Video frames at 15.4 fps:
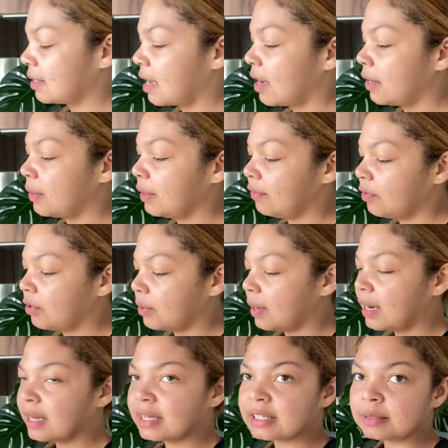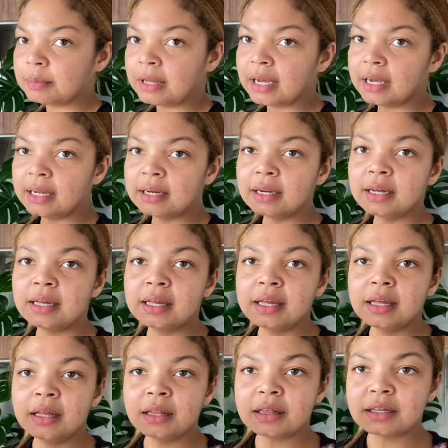I don't even know how to explain.
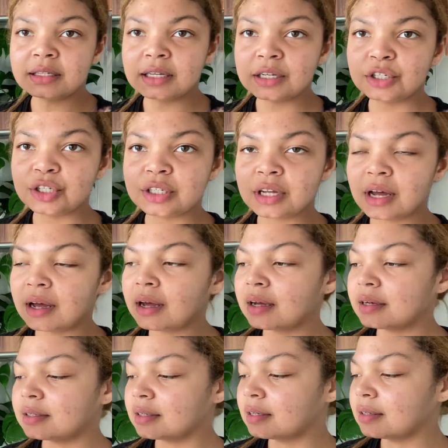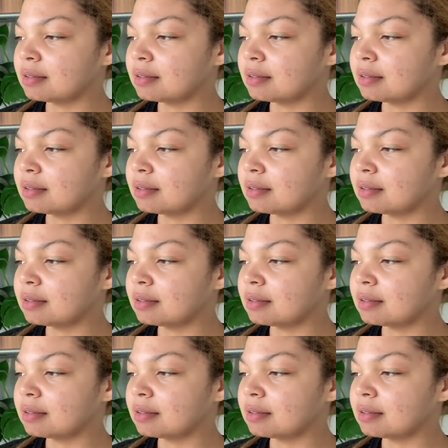This I just got,